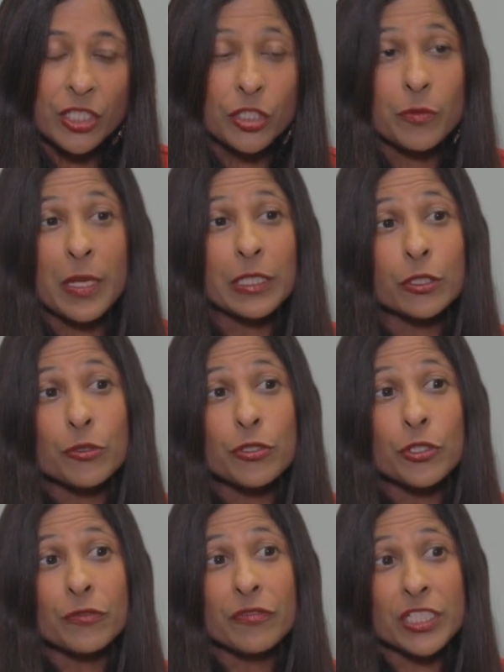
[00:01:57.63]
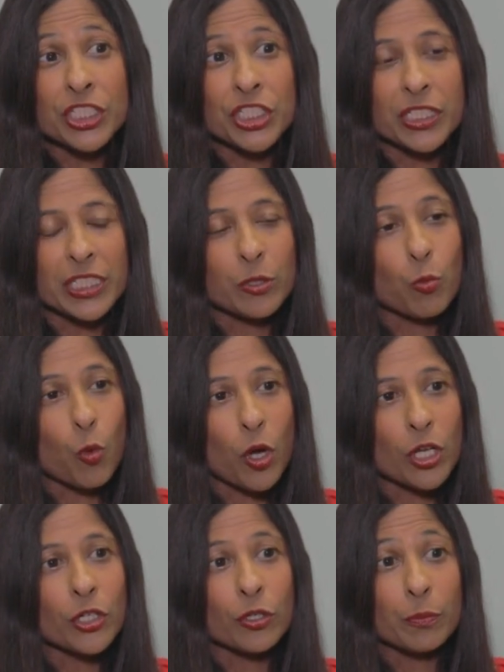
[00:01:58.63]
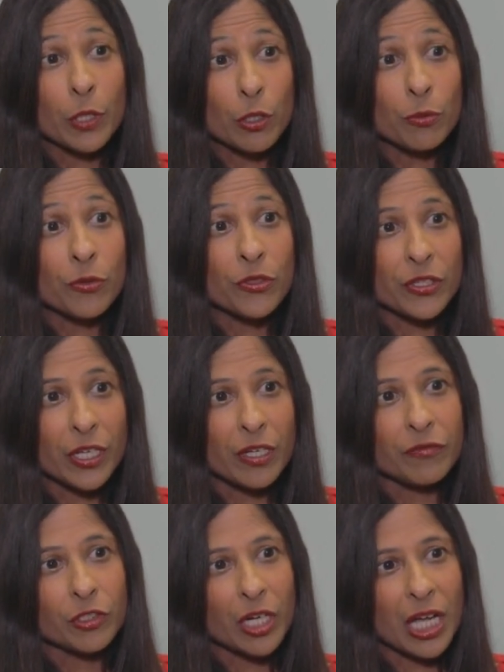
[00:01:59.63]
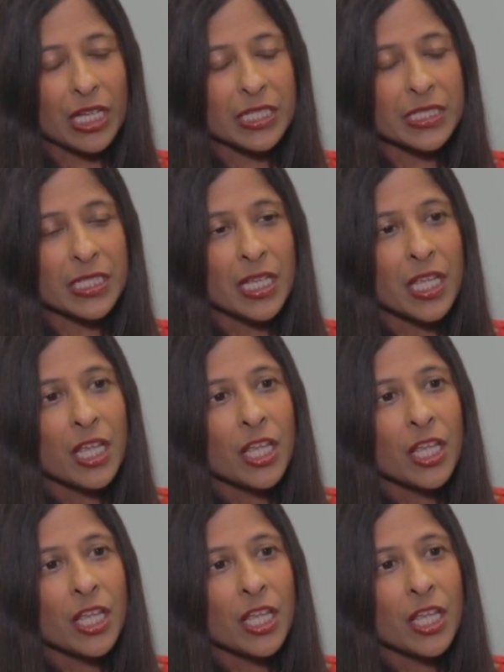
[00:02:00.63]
You may lose your vision in one or both of your eyes.